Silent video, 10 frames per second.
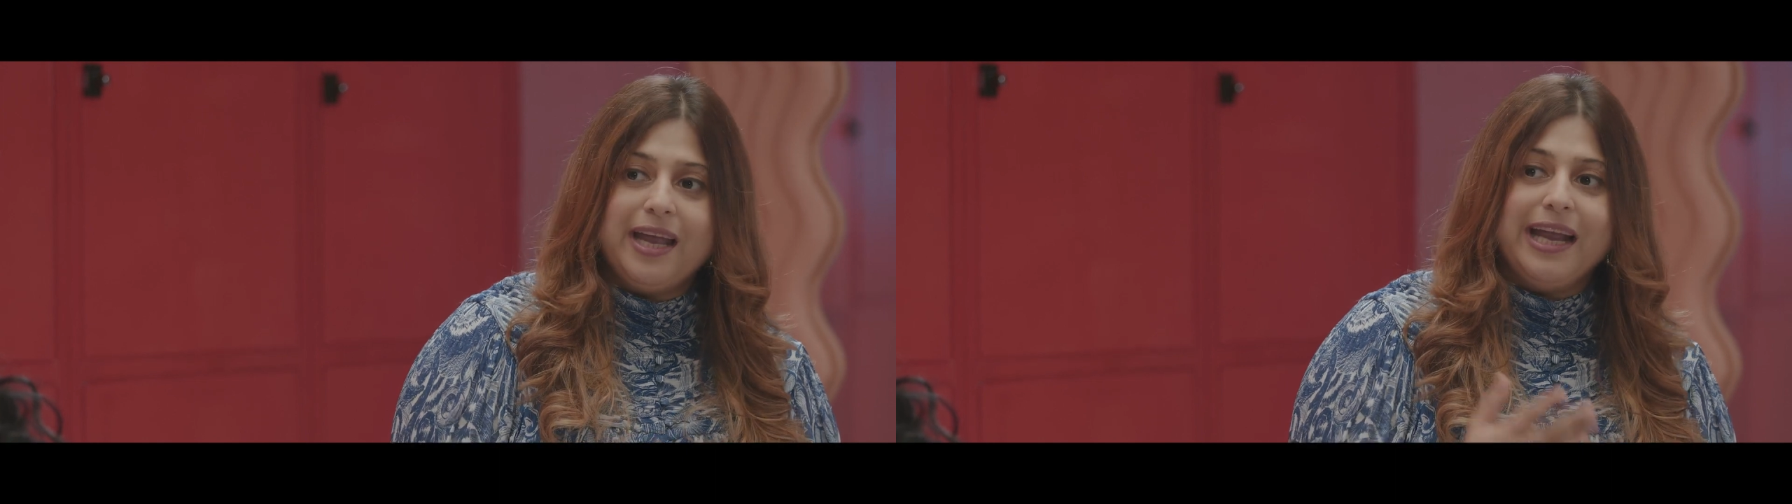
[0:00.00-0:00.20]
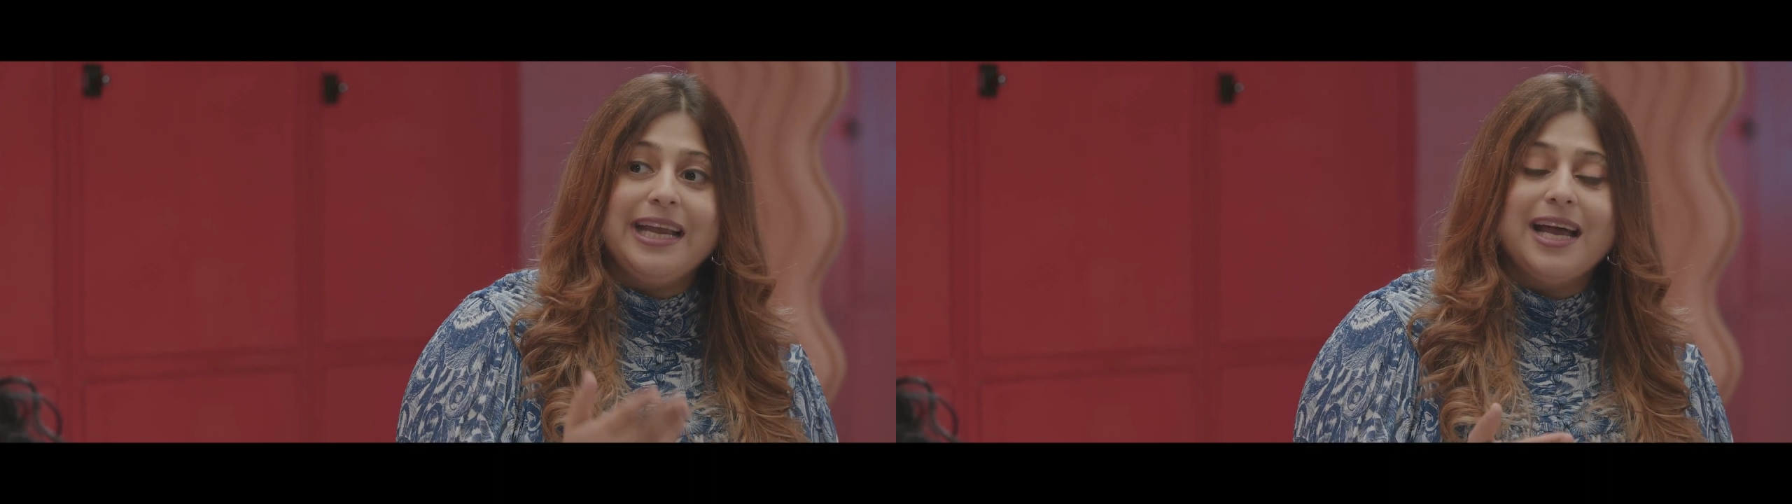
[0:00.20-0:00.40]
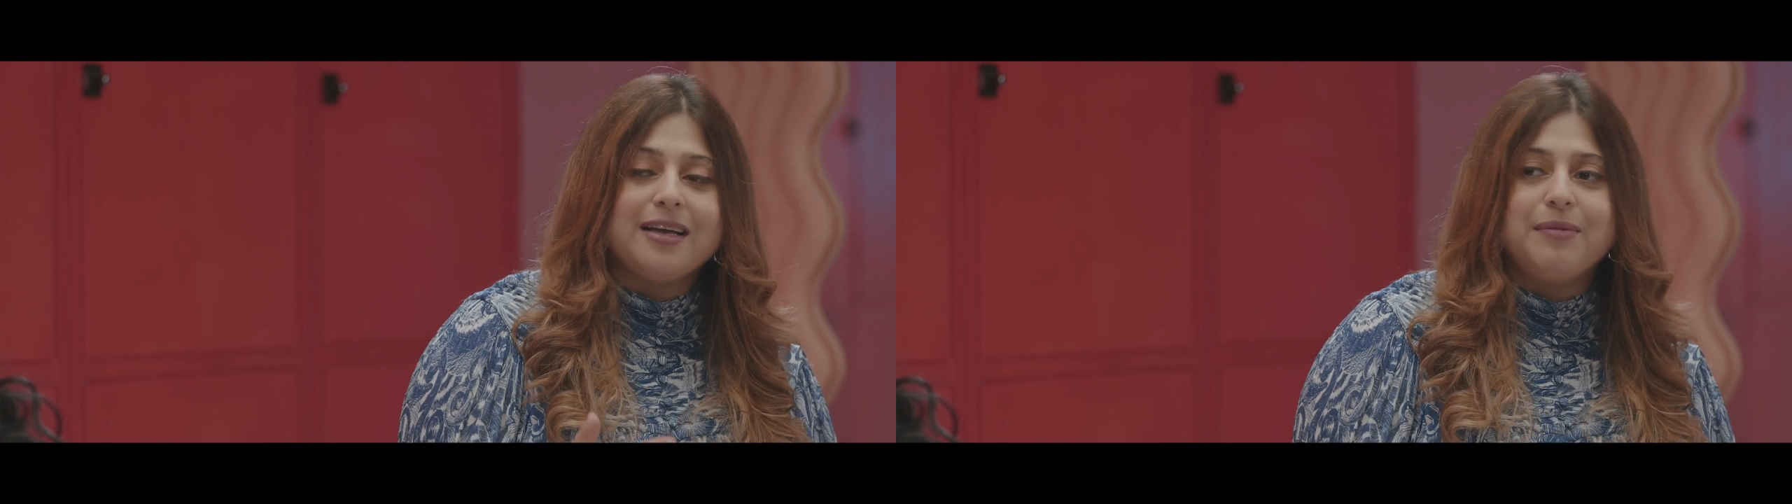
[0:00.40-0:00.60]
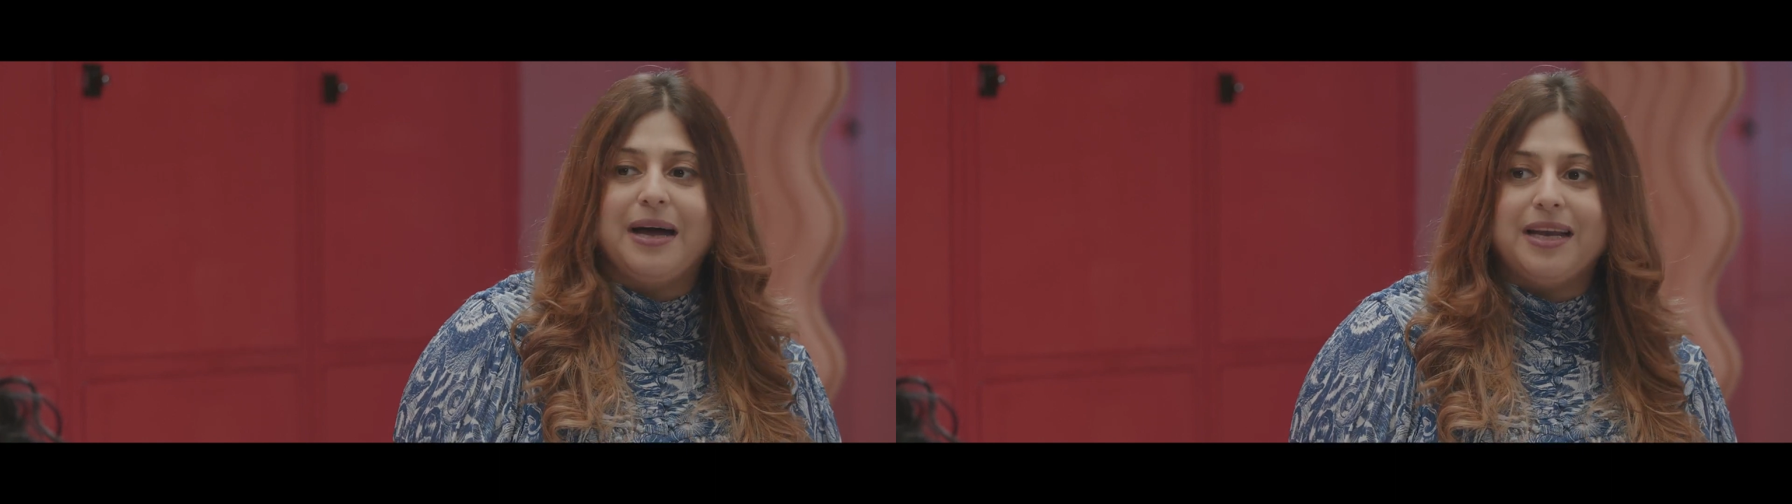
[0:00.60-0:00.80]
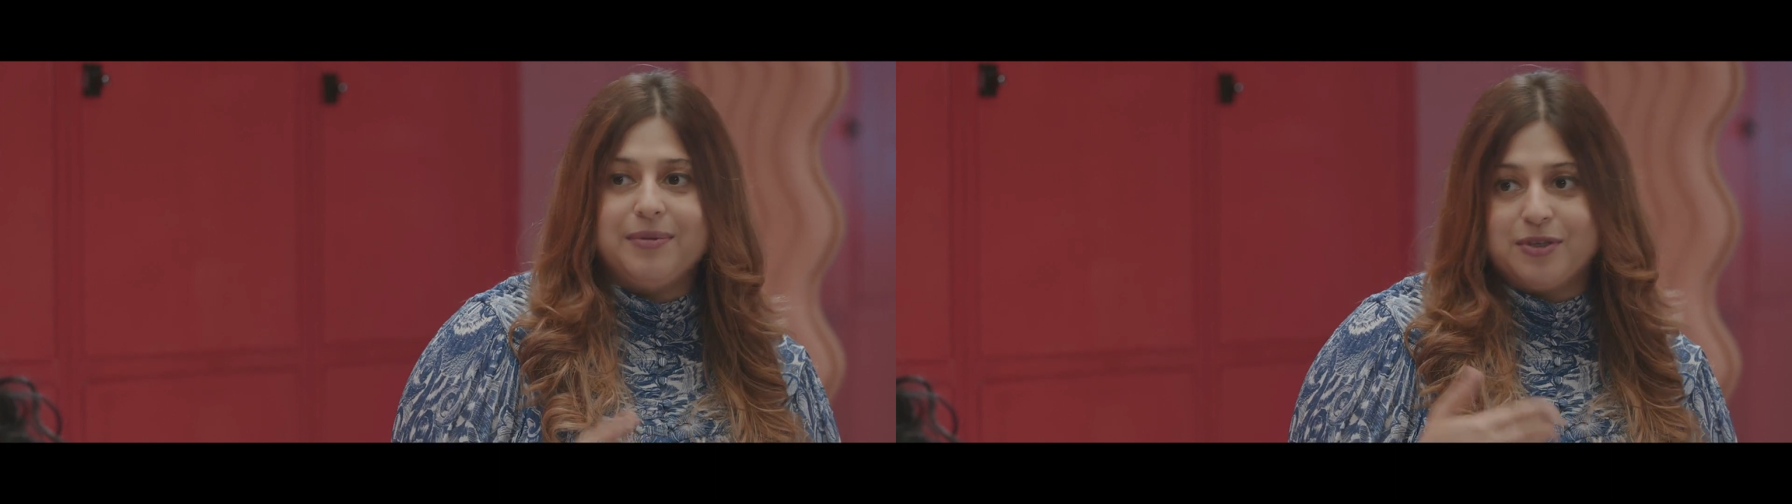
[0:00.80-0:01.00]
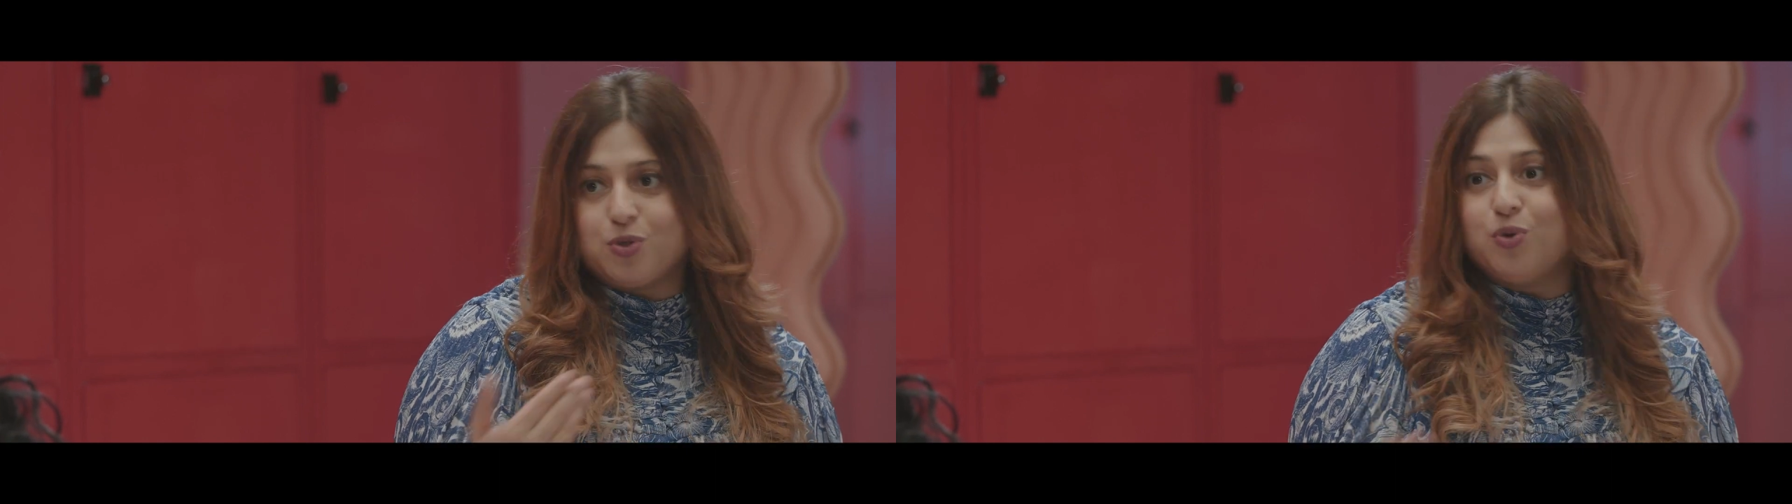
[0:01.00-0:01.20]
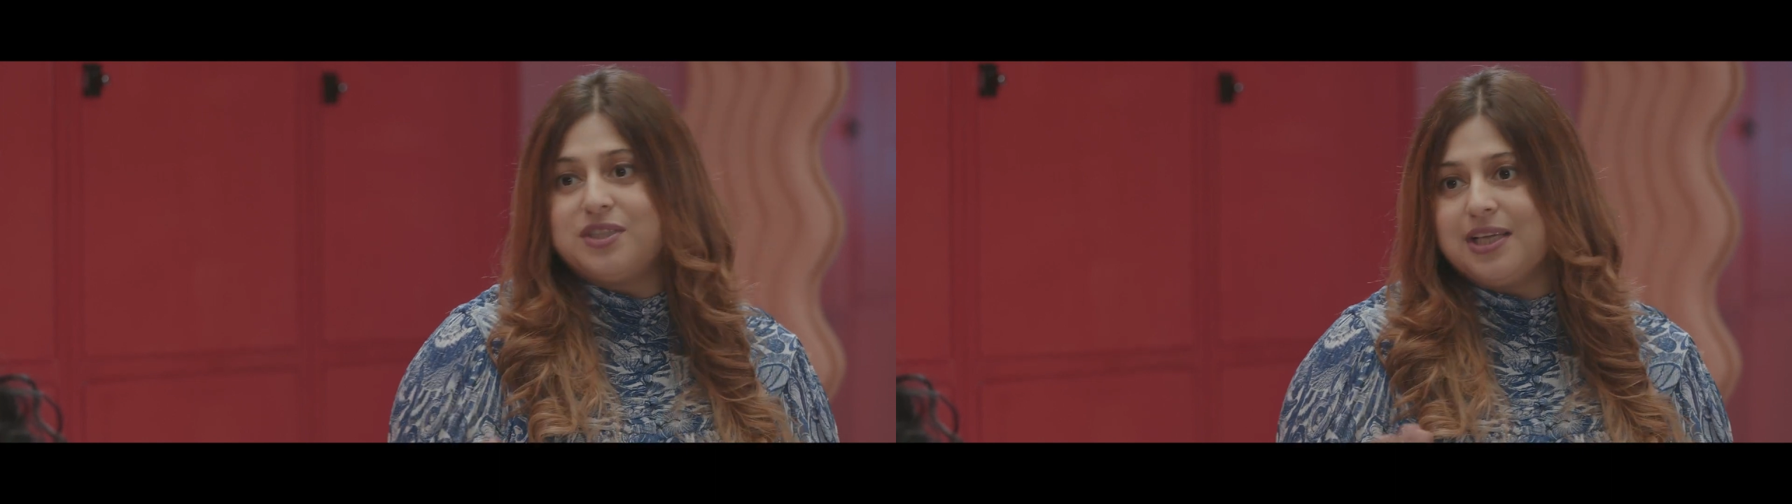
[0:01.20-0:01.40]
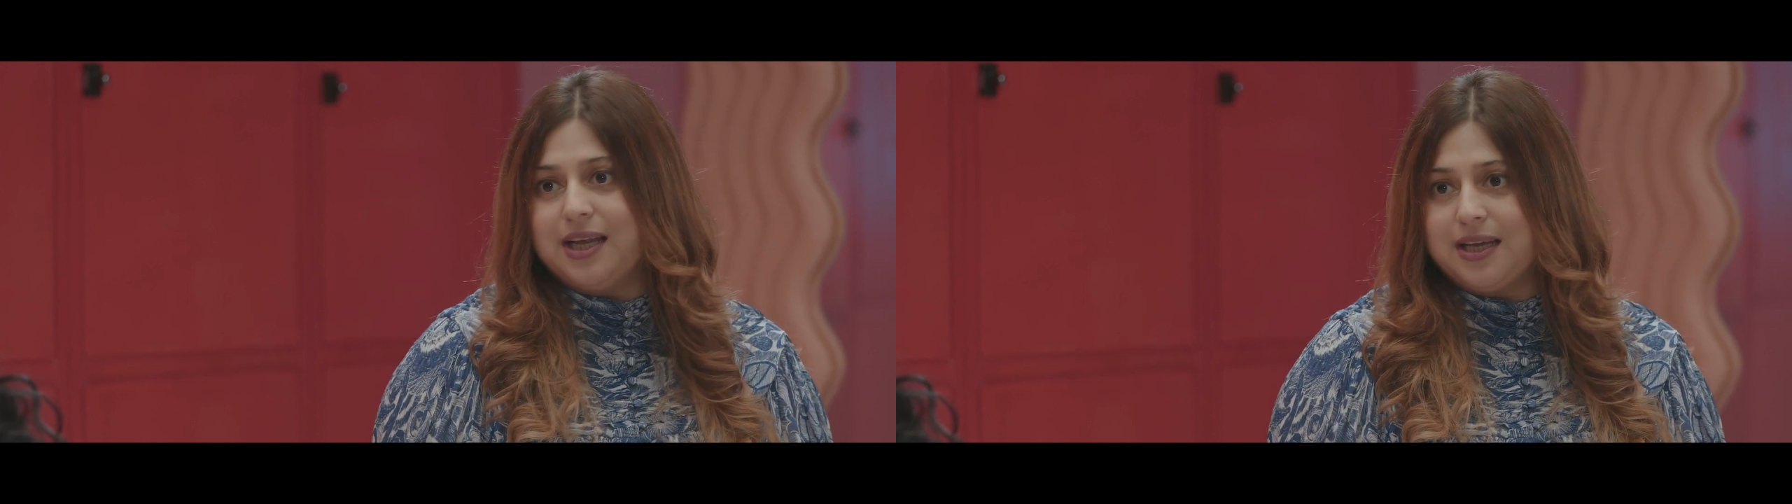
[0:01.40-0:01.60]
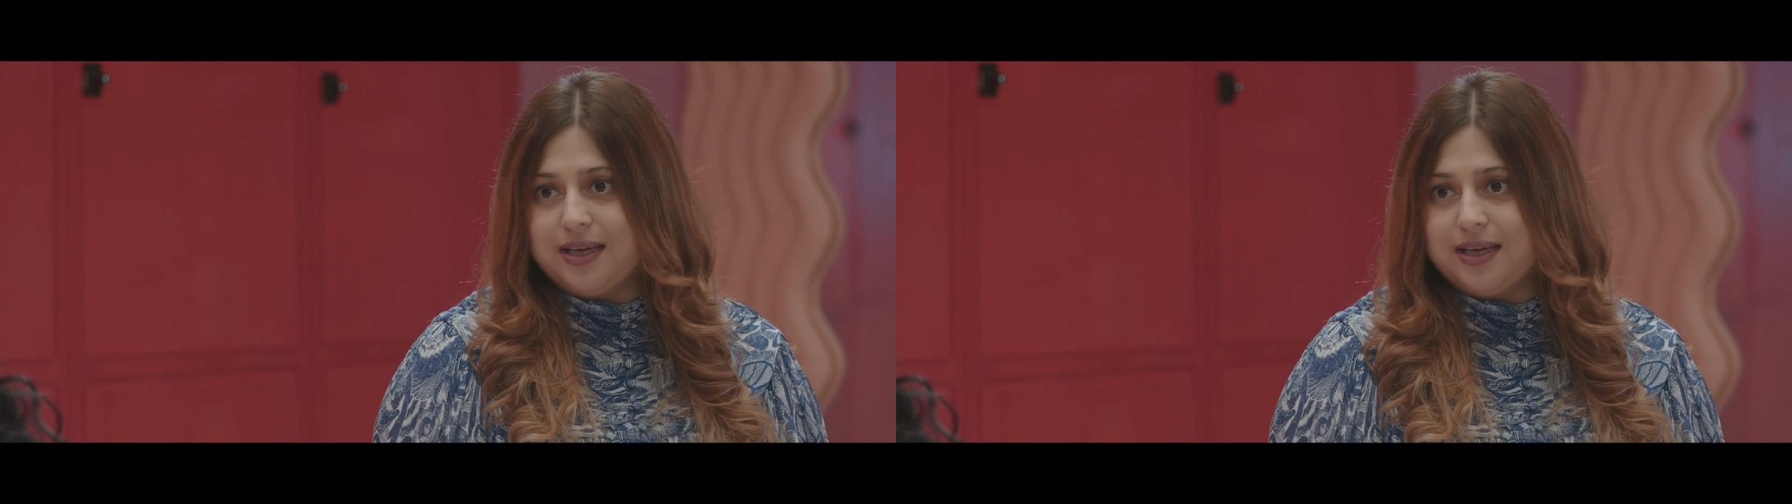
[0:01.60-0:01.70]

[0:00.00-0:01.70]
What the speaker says: India. And especially